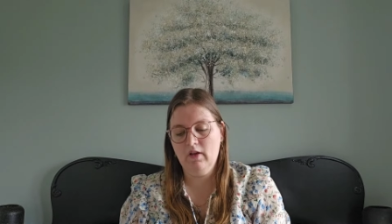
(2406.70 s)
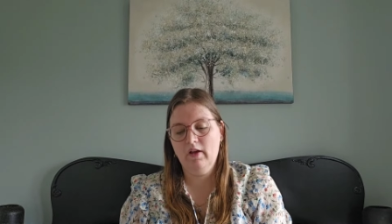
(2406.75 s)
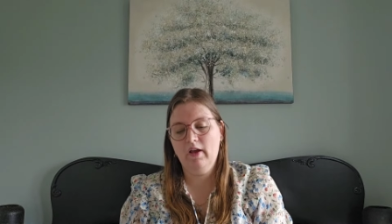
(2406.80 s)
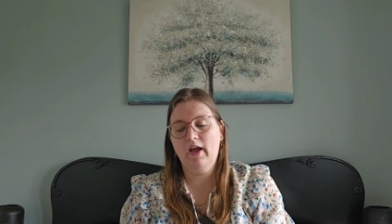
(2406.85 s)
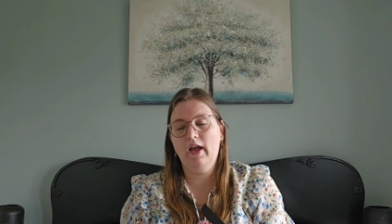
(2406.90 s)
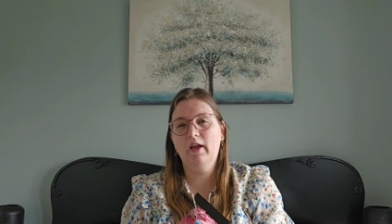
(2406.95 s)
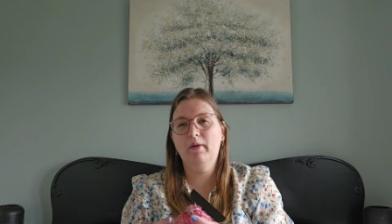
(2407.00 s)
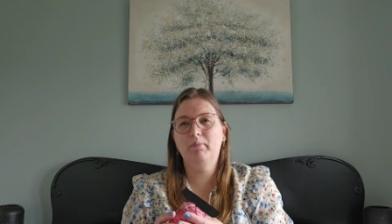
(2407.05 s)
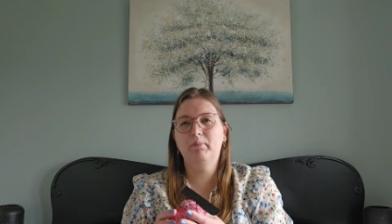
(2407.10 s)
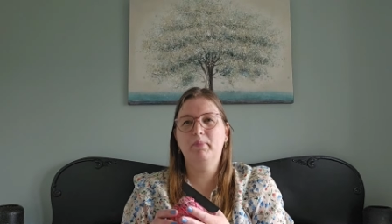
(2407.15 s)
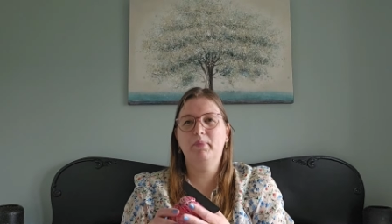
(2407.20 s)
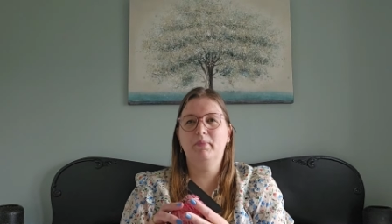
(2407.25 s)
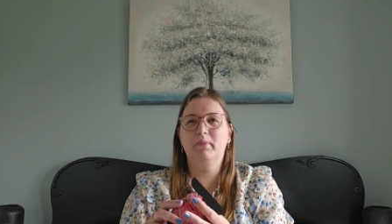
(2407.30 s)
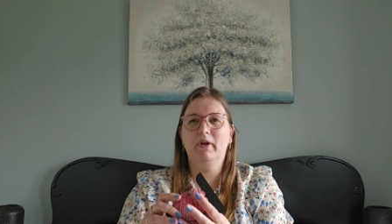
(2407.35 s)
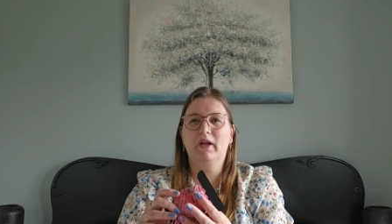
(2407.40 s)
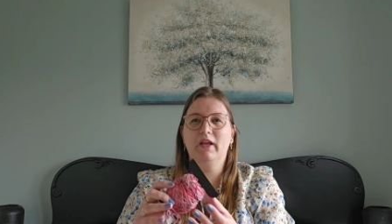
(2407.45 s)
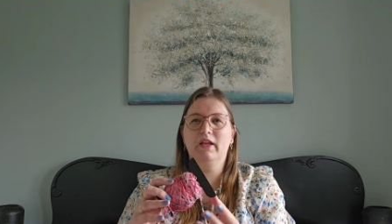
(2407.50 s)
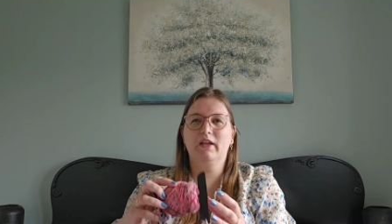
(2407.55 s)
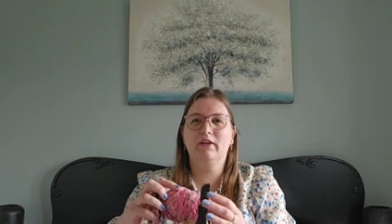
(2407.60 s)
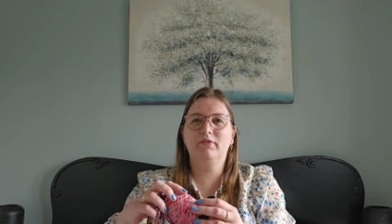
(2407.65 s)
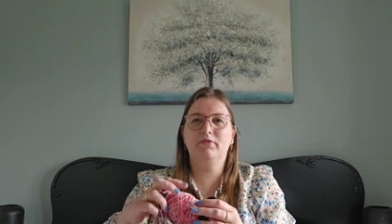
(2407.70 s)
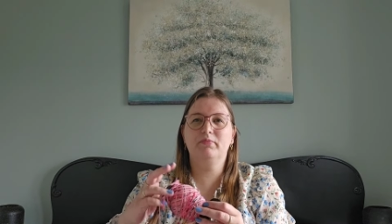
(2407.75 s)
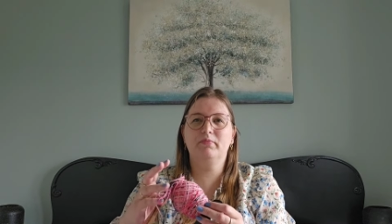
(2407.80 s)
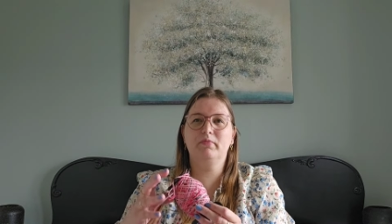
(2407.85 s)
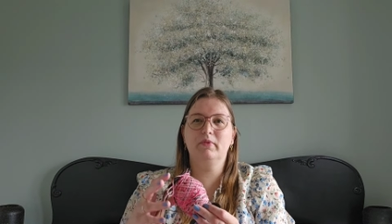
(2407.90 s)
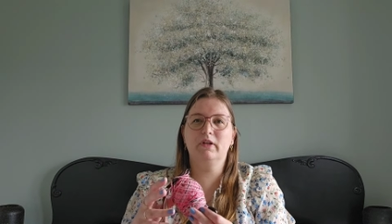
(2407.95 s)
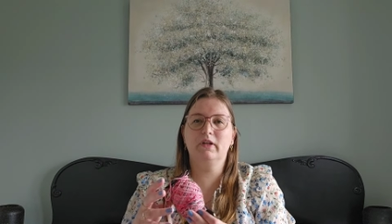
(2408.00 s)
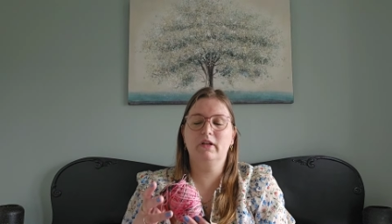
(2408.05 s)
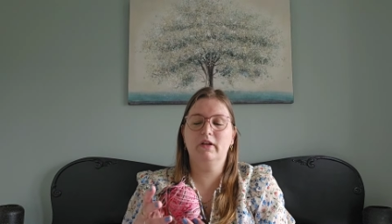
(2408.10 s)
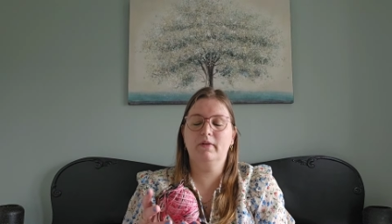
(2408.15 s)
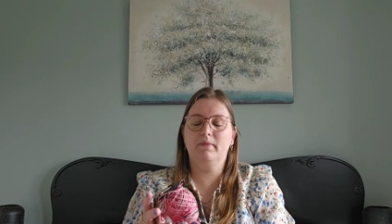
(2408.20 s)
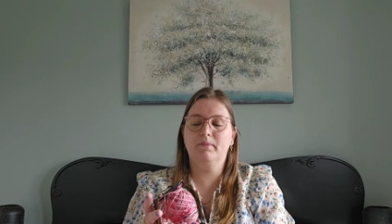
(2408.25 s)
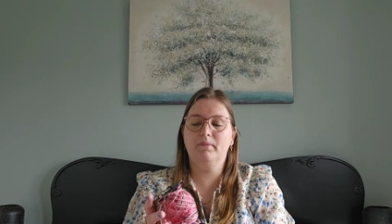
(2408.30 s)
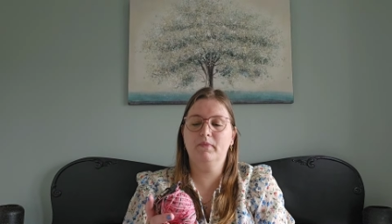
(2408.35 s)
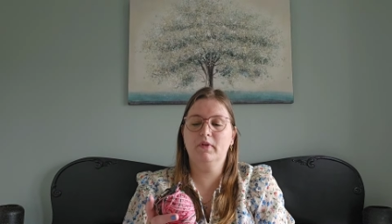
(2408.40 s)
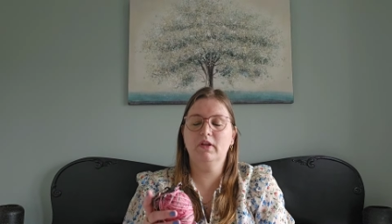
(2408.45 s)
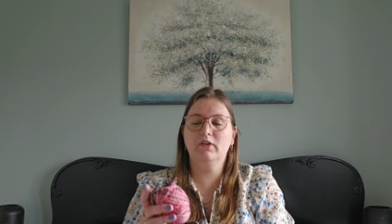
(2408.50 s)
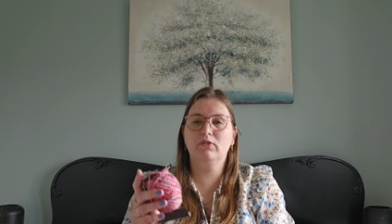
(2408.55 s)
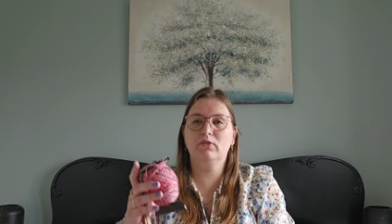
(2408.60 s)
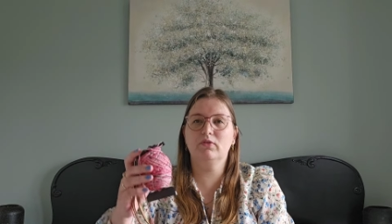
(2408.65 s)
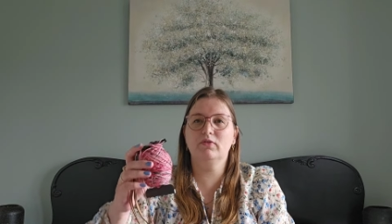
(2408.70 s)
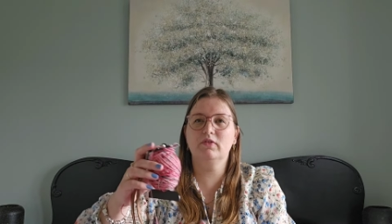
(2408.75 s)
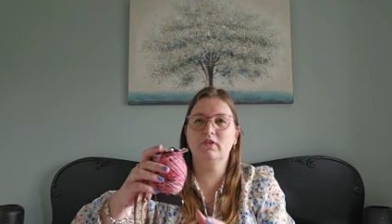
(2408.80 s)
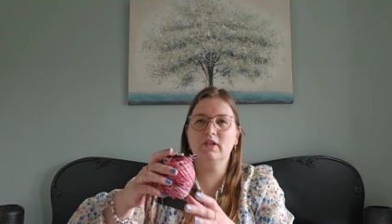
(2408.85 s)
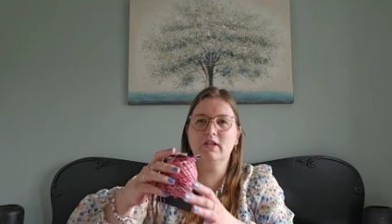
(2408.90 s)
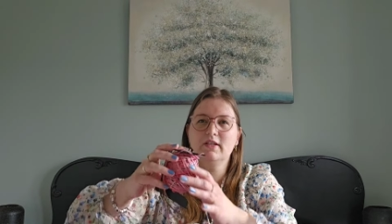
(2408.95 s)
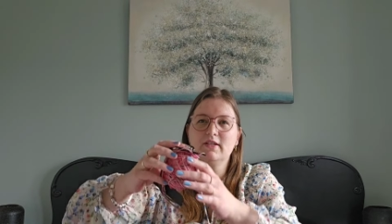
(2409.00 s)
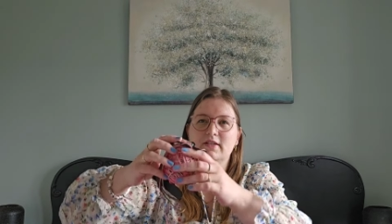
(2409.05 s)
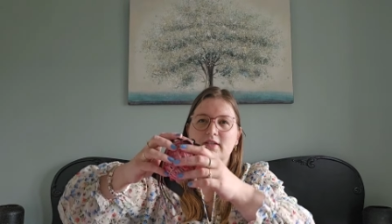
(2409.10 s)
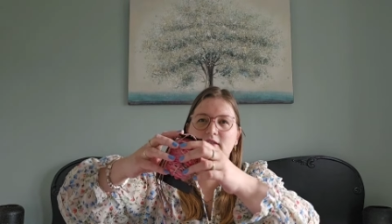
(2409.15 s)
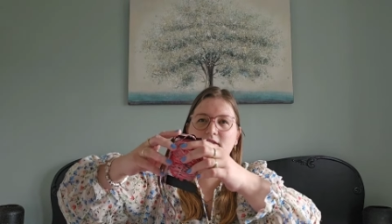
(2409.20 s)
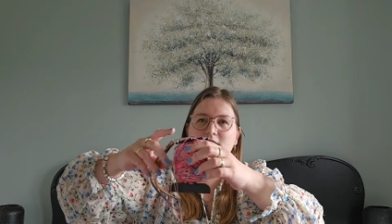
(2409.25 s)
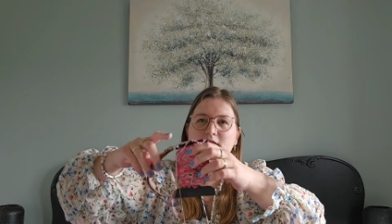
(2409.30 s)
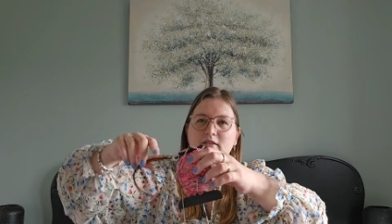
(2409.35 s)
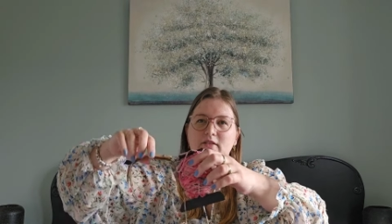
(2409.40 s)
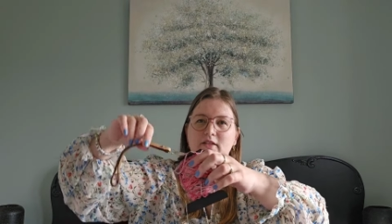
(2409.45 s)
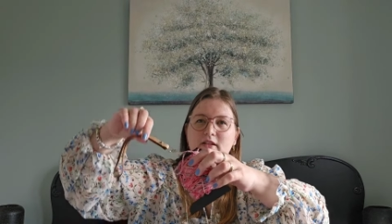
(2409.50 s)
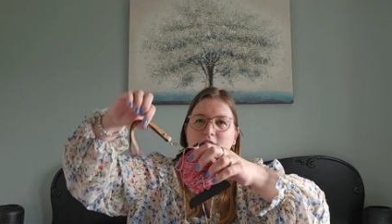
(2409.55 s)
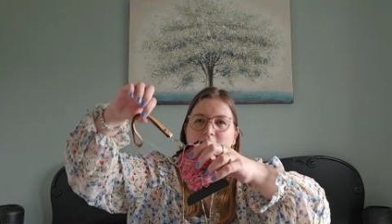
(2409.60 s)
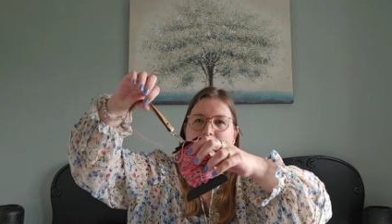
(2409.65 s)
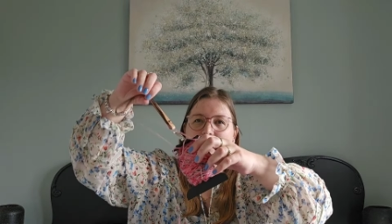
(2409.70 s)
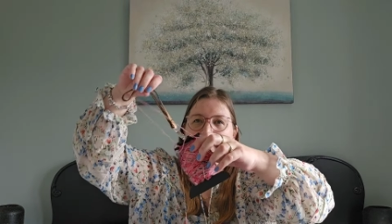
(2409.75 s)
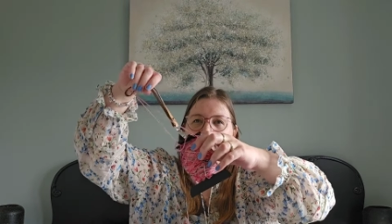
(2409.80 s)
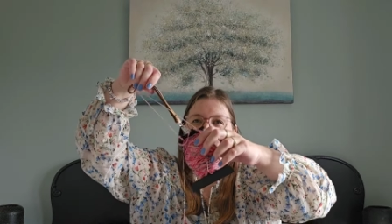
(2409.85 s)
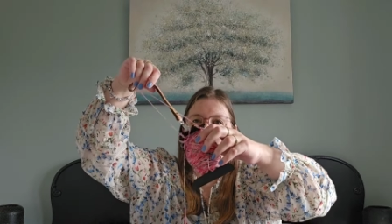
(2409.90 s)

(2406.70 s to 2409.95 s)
I have it on this thing.